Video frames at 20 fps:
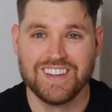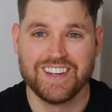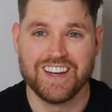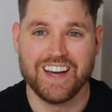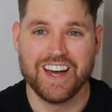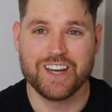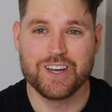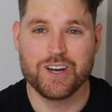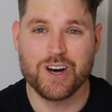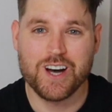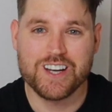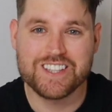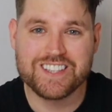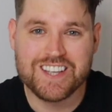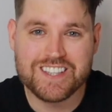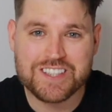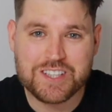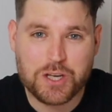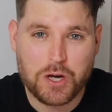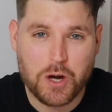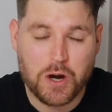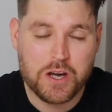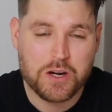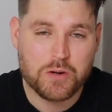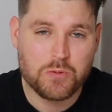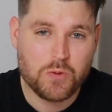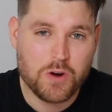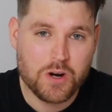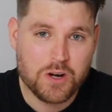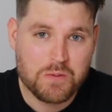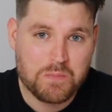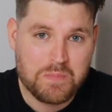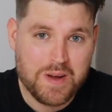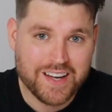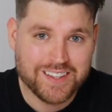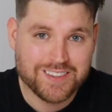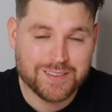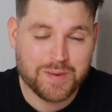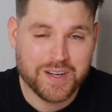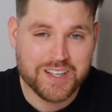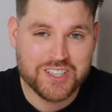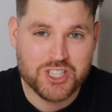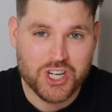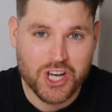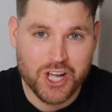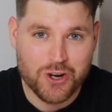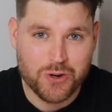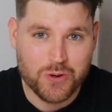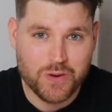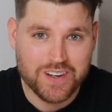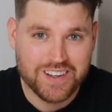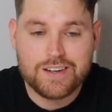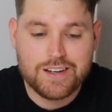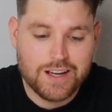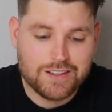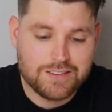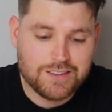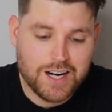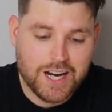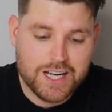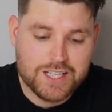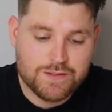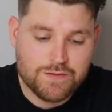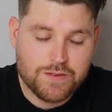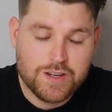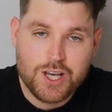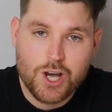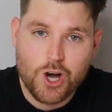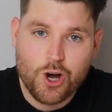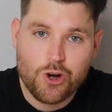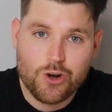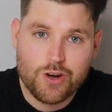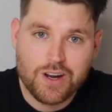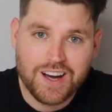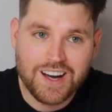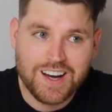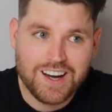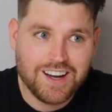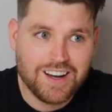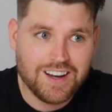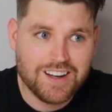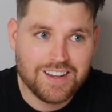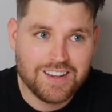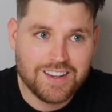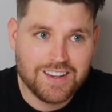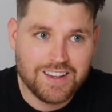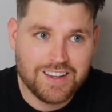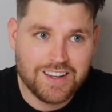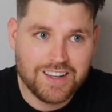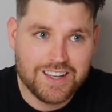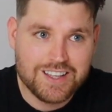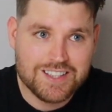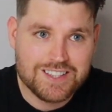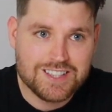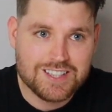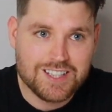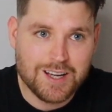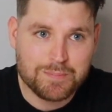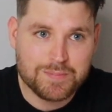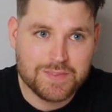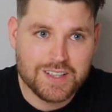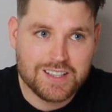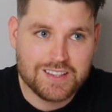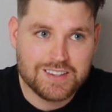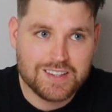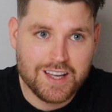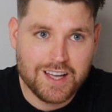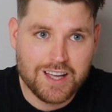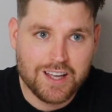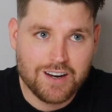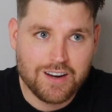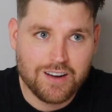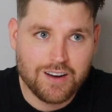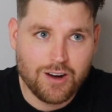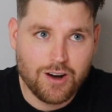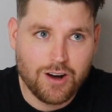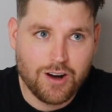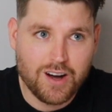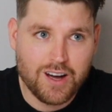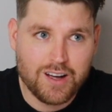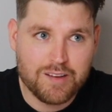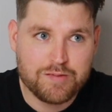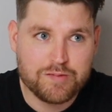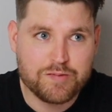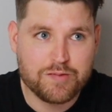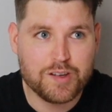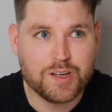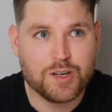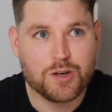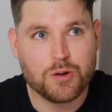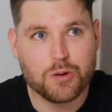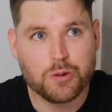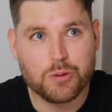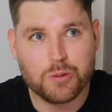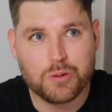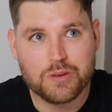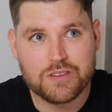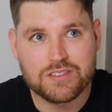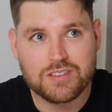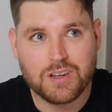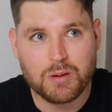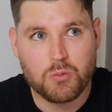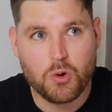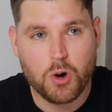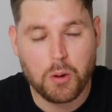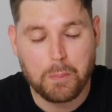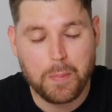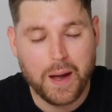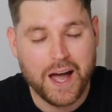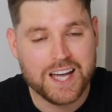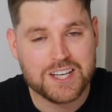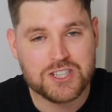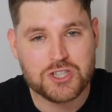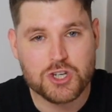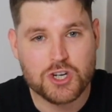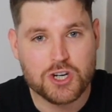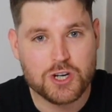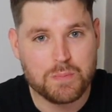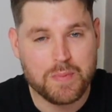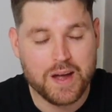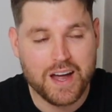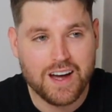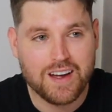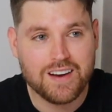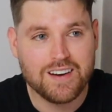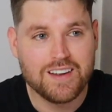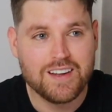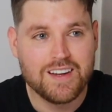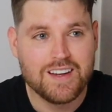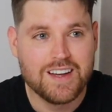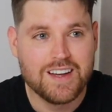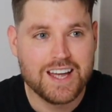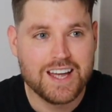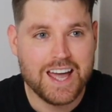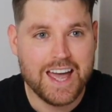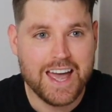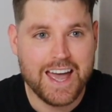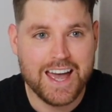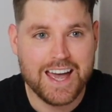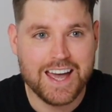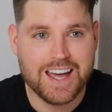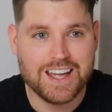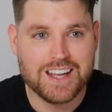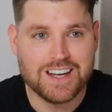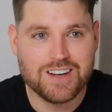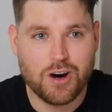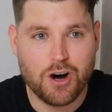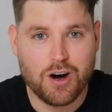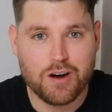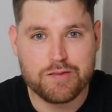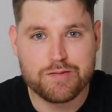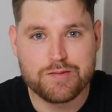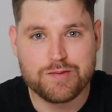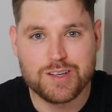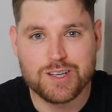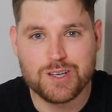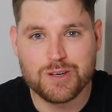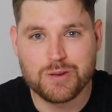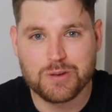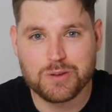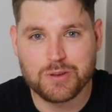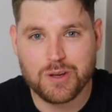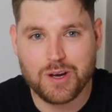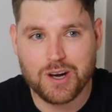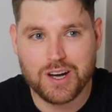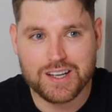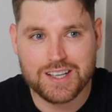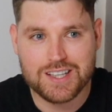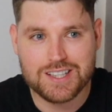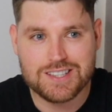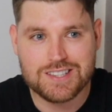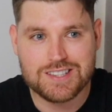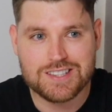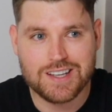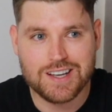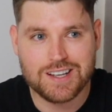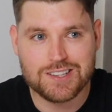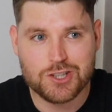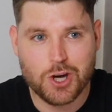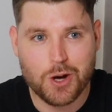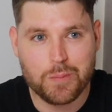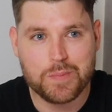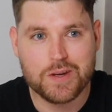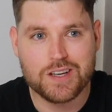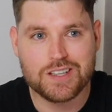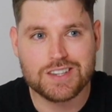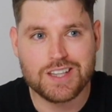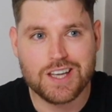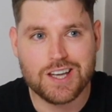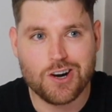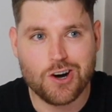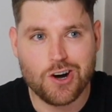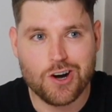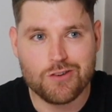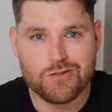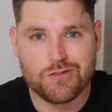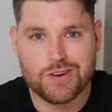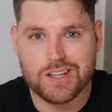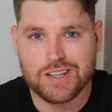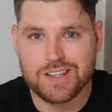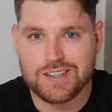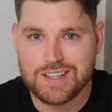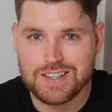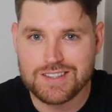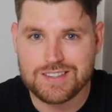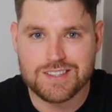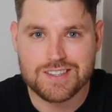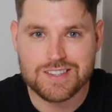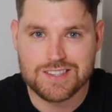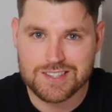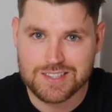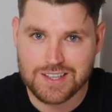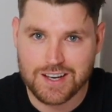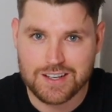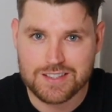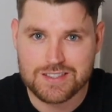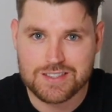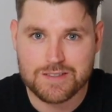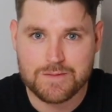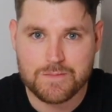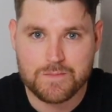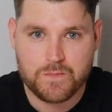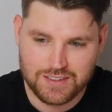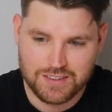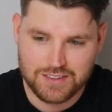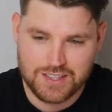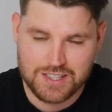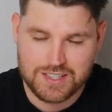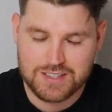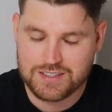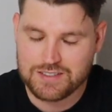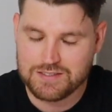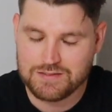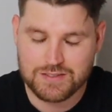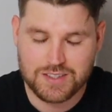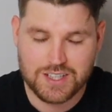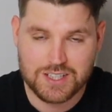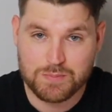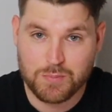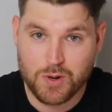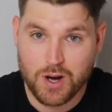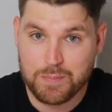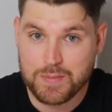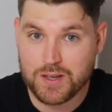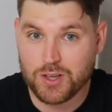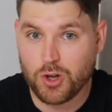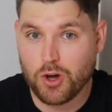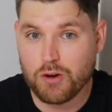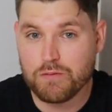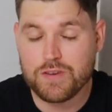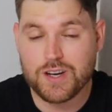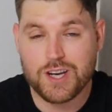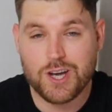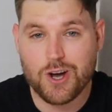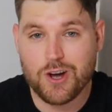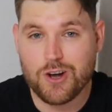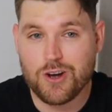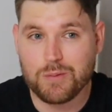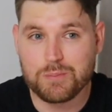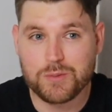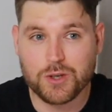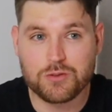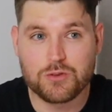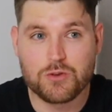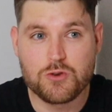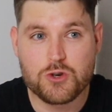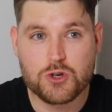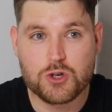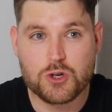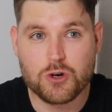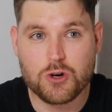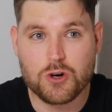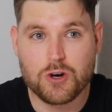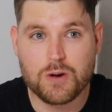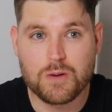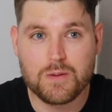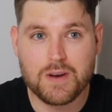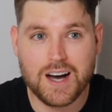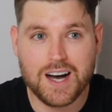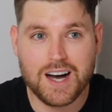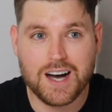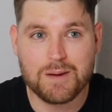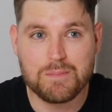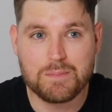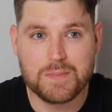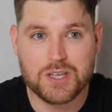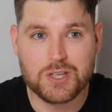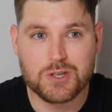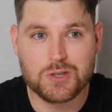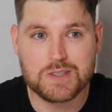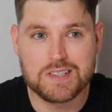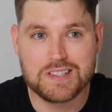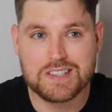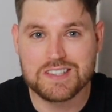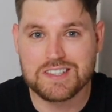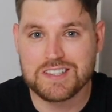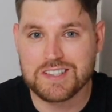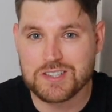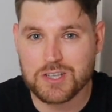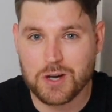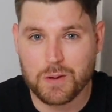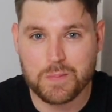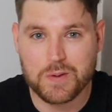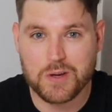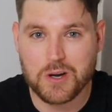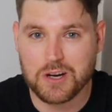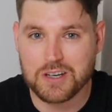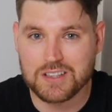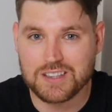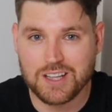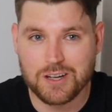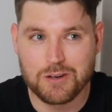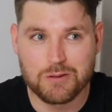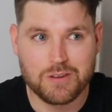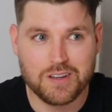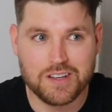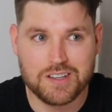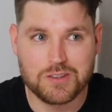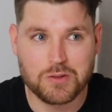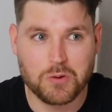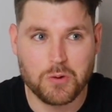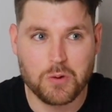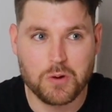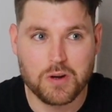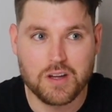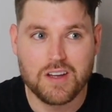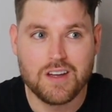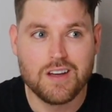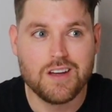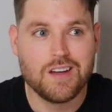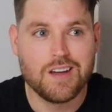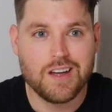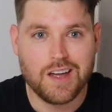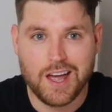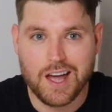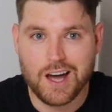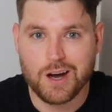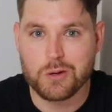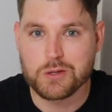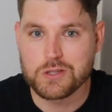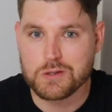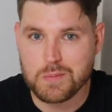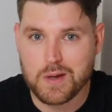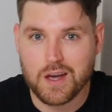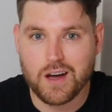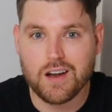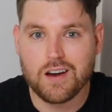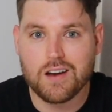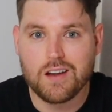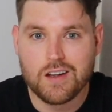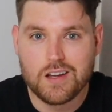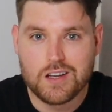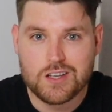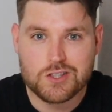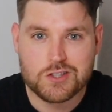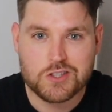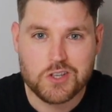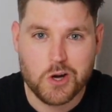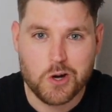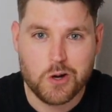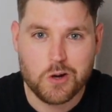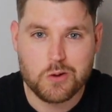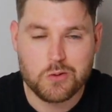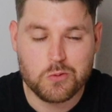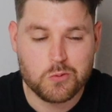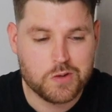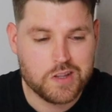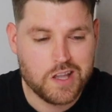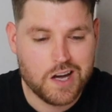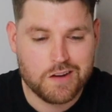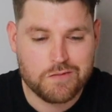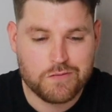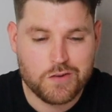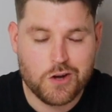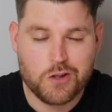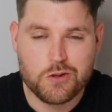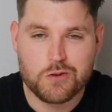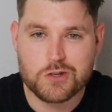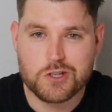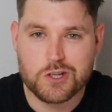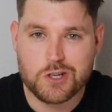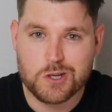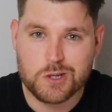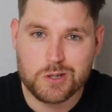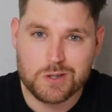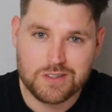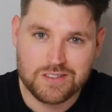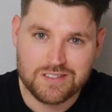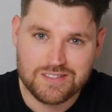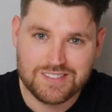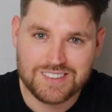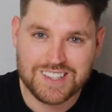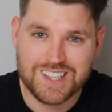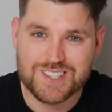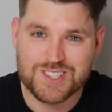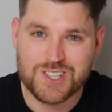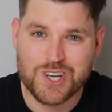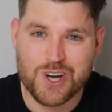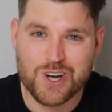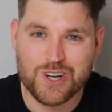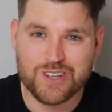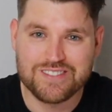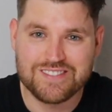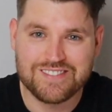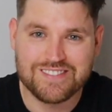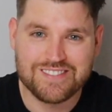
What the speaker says: Hey guys, how's it going, and welcome back to my channel. Now today's video is something that I feel somewhat passionate about, and I feel like it's a topic that I really need to discuss. This might be a long video, I'm not too sure, because this is a topic I could literally talk hours about. So without further ado, let's go.